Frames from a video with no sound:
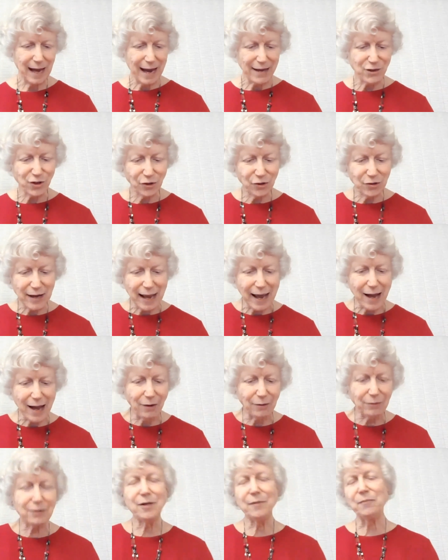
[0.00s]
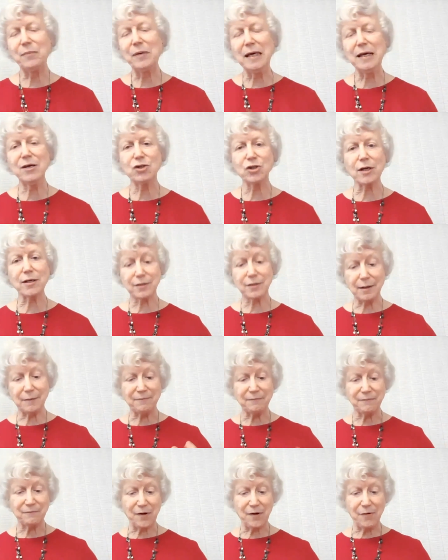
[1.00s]
I turned out to be just a
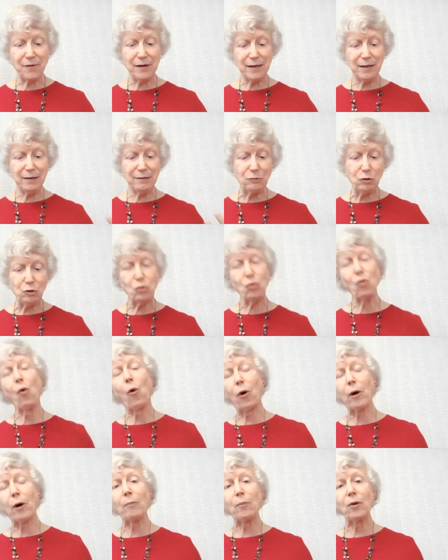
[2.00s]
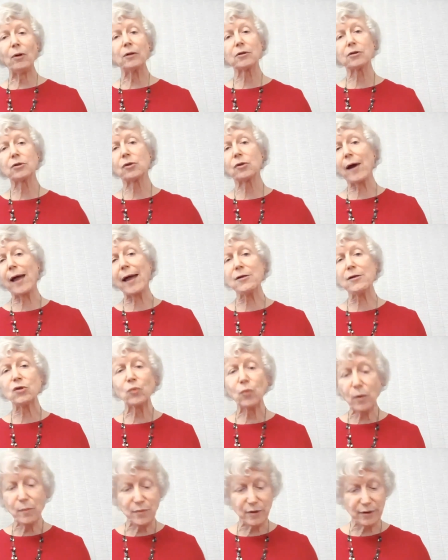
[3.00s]
very normal
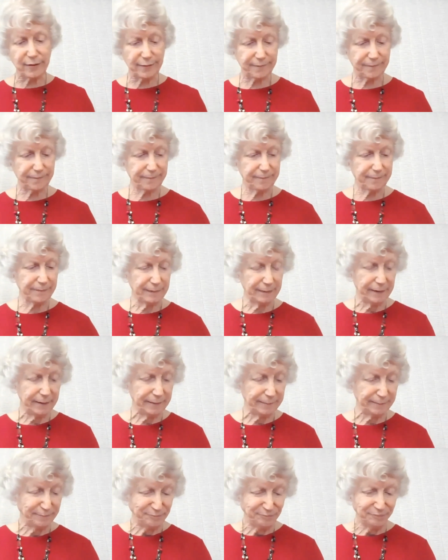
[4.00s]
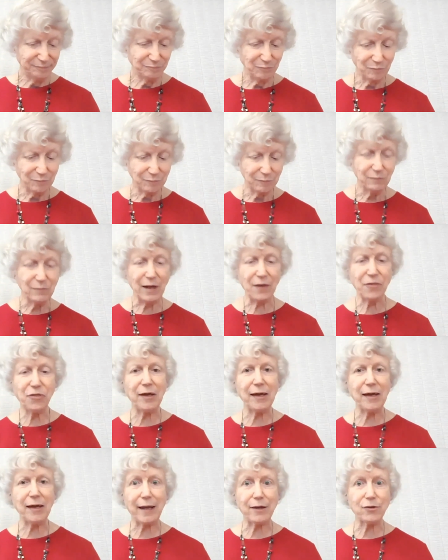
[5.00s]
trans woman.
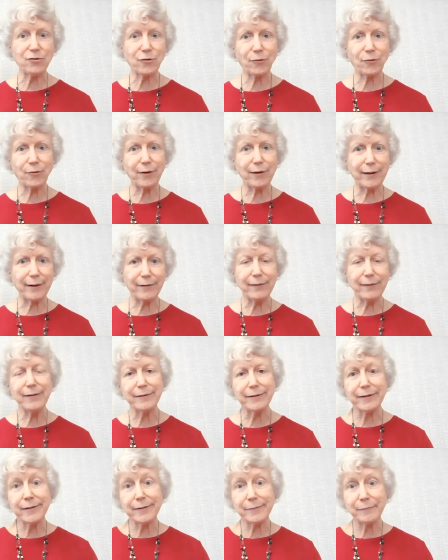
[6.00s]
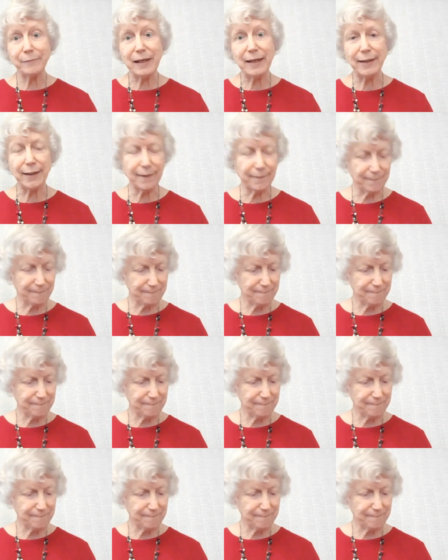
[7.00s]
Nothing extraordinary, just me.